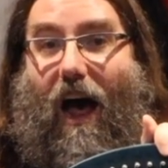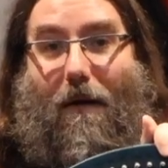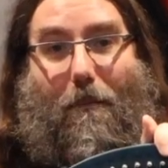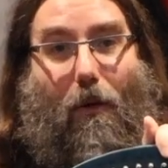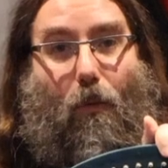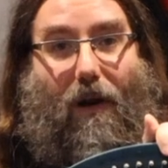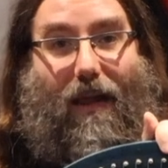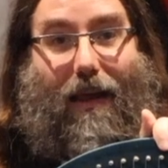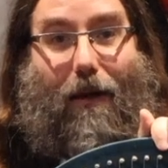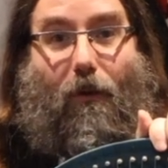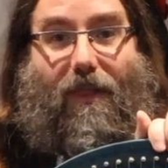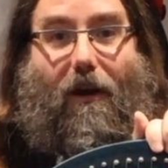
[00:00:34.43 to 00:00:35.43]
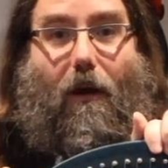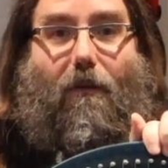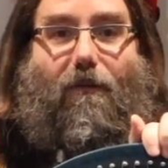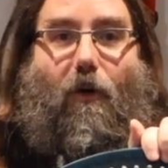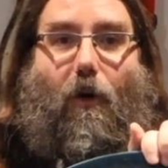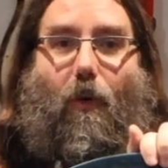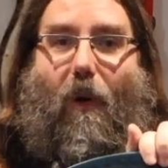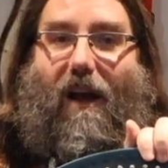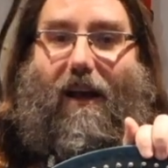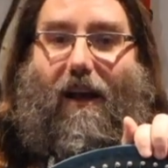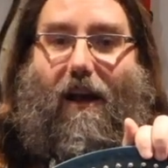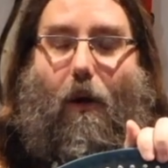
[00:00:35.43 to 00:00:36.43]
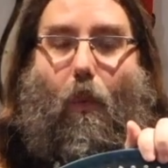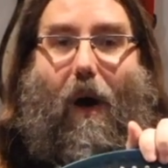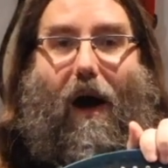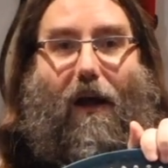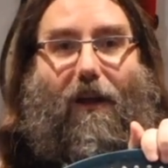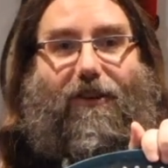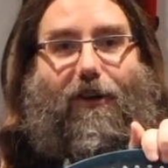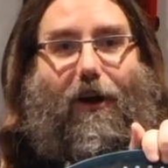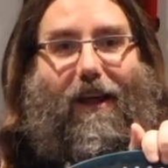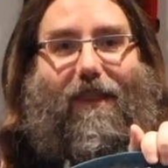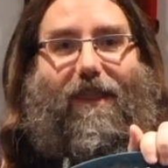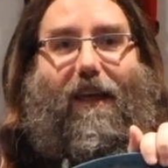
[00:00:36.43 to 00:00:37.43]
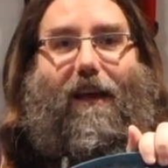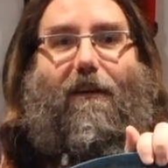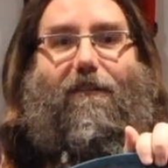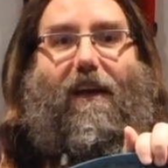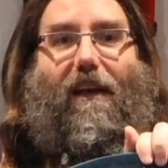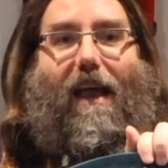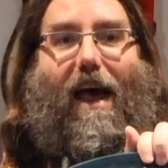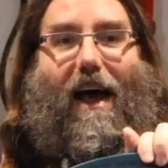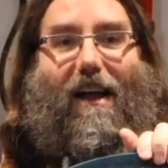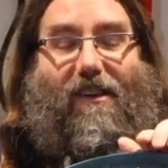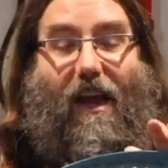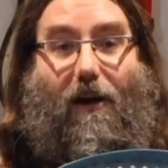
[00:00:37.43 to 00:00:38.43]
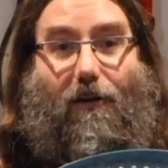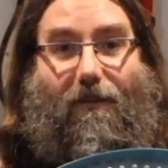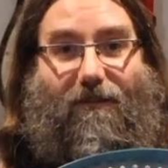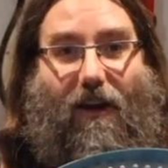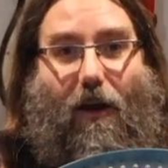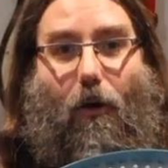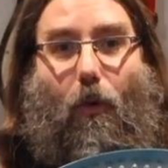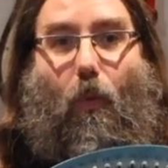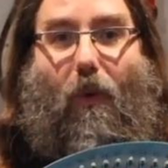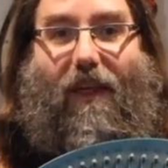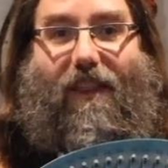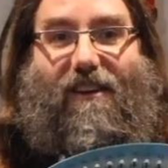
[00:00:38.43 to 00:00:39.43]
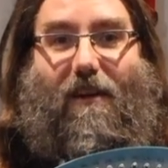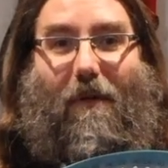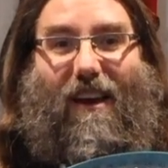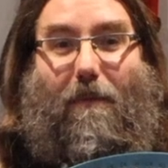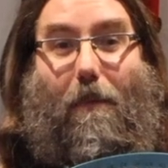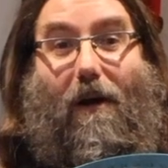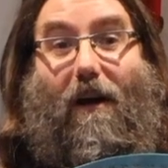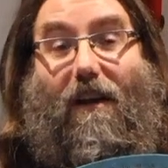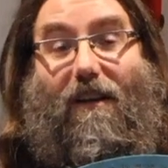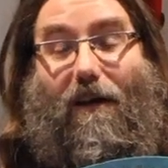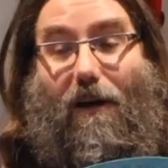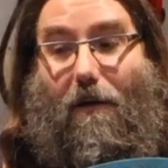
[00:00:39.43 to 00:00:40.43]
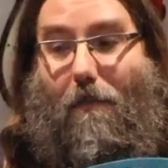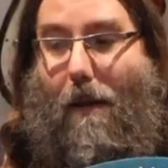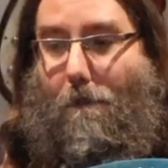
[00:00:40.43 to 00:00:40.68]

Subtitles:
I've been working with it for quite a while, so you can think of it as a review with some experience under my